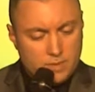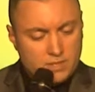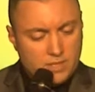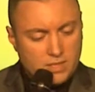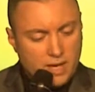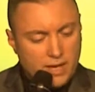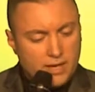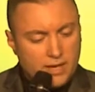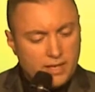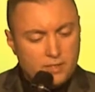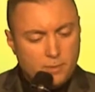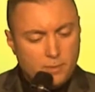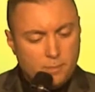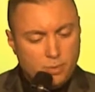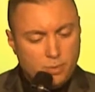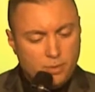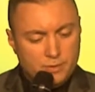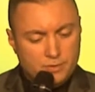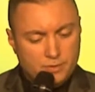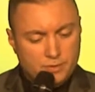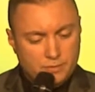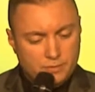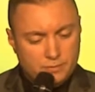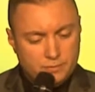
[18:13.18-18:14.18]
taken to
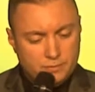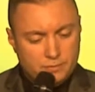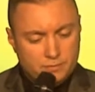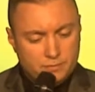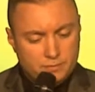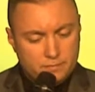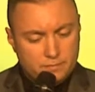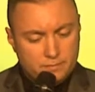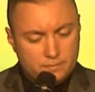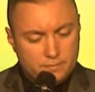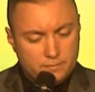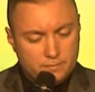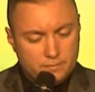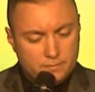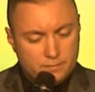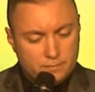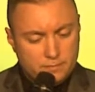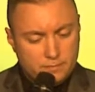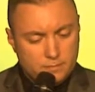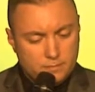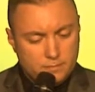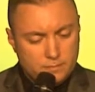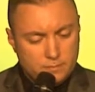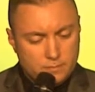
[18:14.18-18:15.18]
prison
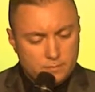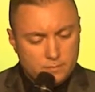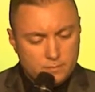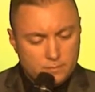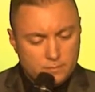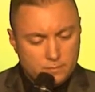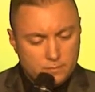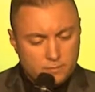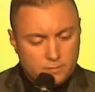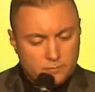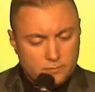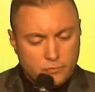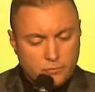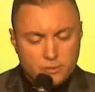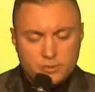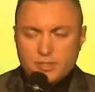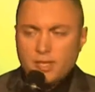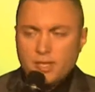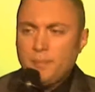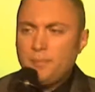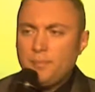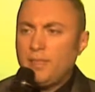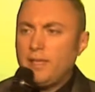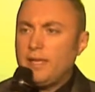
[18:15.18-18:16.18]
for
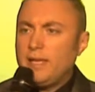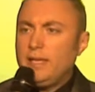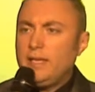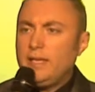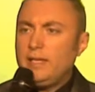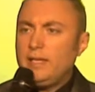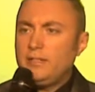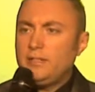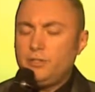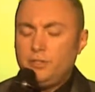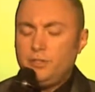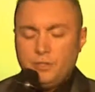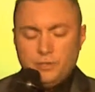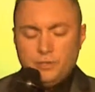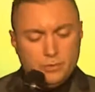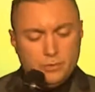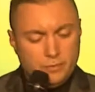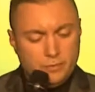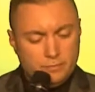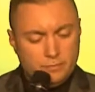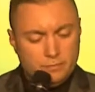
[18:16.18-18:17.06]
something he didn't do.